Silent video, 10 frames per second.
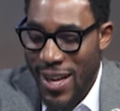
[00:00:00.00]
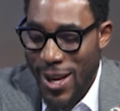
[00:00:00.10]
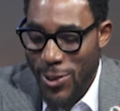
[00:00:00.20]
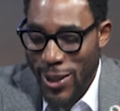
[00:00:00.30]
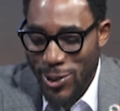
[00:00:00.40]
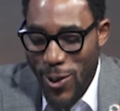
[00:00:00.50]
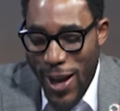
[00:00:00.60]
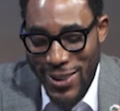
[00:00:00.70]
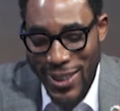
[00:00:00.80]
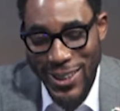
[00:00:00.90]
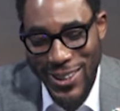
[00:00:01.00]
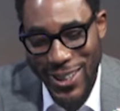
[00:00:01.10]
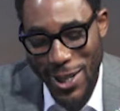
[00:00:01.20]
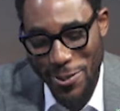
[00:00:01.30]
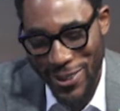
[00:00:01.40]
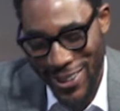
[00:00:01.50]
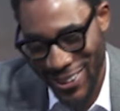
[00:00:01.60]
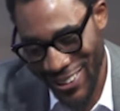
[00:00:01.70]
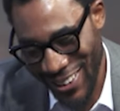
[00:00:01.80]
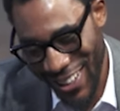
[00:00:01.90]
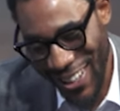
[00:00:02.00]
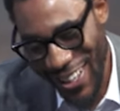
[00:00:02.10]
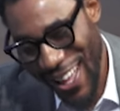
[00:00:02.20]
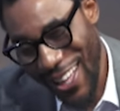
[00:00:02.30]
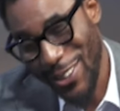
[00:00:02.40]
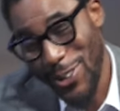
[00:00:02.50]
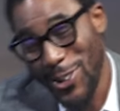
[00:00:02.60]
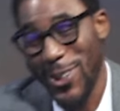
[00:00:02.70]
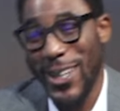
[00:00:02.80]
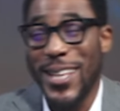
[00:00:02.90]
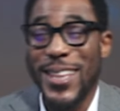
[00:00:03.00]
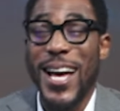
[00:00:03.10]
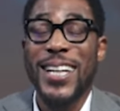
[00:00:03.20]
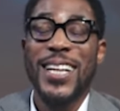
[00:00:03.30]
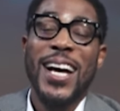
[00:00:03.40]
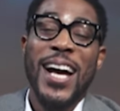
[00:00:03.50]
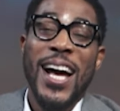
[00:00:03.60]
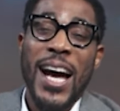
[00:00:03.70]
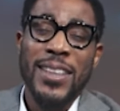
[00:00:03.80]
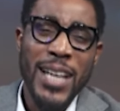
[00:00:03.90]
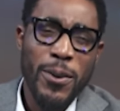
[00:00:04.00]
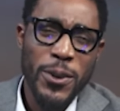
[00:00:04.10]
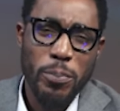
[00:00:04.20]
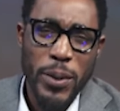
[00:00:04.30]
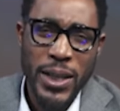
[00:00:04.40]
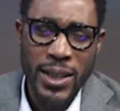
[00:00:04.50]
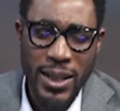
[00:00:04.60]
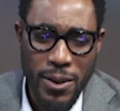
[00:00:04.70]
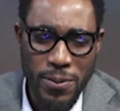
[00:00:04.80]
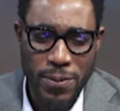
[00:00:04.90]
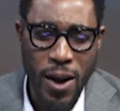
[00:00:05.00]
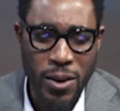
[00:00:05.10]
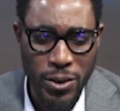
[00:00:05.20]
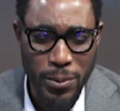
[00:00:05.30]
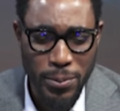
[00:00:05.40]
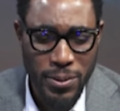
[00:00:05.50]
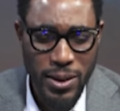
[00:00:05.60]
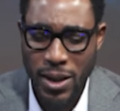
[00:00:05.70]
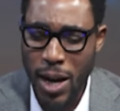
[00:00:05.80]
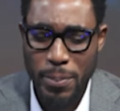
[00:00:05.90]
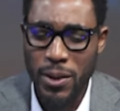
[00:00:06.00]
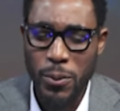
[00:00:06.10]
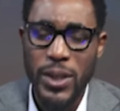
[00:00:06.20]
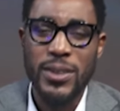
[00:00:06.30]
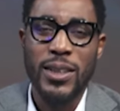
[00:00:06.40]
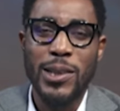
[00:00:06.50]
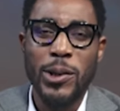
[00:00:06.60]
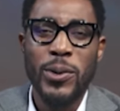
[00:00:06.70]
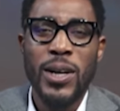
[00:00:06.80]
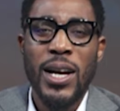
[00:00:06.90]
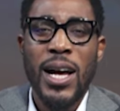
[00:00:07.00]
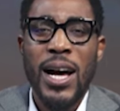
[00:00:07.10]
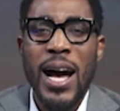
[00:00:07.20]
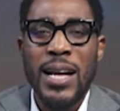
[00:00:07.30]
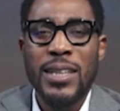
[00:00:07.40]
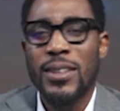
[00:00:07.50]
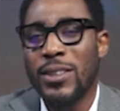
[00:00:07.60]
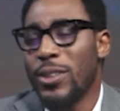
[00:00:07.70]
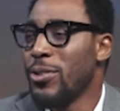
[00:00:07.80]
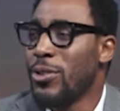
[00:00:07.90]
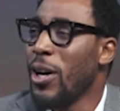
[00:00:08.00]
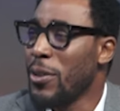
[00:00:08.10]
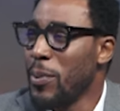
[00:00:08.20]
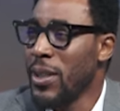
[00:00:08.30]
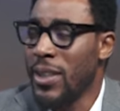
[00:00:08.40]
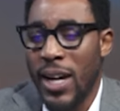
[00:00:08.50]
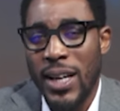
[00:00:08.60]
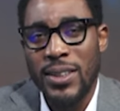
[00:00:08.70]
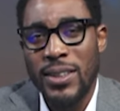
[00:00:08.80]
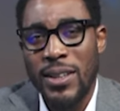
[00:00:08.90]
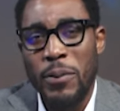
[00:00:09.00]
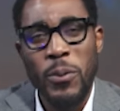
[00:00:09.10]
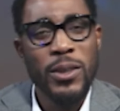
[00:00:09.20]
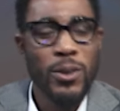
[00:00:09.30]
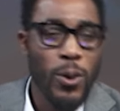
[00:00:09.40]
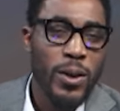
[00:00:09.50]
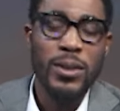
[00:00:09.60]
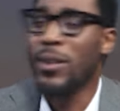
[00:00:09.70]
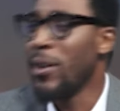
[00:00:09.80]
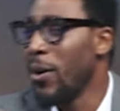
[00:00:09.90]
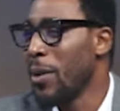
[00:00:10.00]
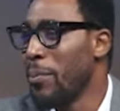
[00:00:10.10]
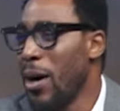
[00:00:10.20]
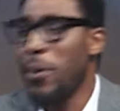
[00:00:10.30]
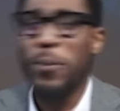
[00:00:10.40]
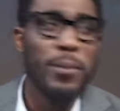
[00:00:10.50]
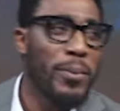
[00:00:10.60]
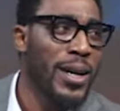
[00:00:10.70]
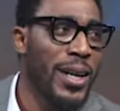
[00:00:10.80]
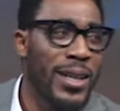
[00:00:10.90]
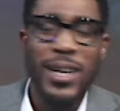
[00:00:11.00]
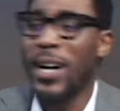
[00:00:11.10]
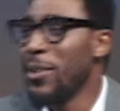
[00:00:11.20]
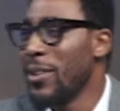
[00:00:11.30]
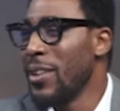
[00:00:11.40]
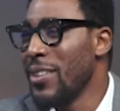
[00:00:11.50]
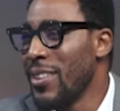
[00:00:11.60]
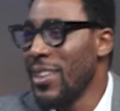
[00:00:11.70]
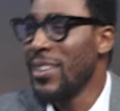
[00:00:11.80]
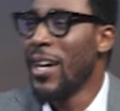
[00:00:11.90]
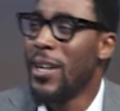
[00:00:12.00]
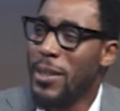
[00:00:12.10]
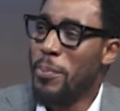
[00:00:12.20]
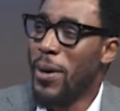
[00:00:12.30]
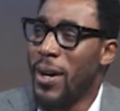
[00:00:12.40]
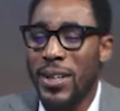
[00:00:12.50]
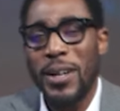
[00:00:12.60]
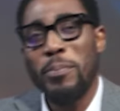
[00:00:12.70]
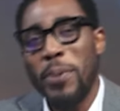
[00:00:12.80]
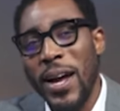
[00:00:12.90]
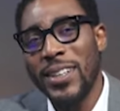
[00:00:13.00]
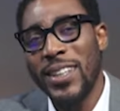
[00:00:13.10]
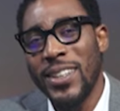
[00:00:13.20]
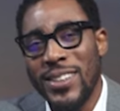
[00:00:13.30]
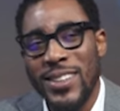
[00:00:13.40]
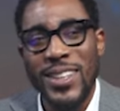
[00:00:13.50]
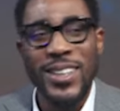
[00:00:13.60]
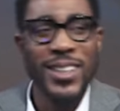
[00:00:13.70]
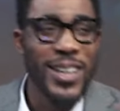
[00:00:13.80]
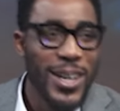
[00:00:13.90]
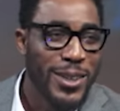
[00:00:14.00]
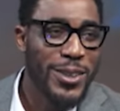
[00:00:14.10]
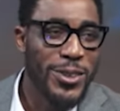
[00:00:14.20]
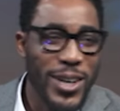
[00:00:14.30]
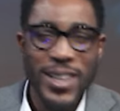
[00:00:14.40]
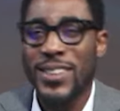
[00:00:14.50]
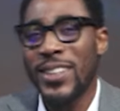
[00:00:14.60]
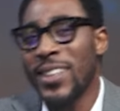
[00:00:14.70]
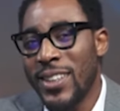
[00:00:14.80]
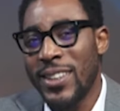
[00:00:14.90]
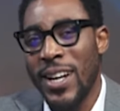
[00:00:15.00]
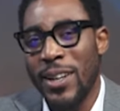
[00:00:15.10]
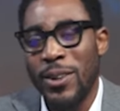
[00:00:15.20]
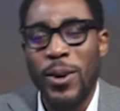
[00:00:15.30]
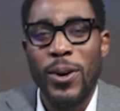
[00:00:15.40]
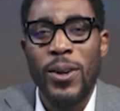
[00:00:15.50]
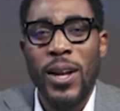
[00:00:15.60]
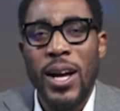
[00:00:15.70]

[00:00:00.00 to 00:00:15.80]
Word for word: Okay, so I think, good to hear that. I think I was speaking at a forum a couple of weeks ago, and it just struck me that, and we were talking a lot about women, how the body, pregnancy, dressing, and all.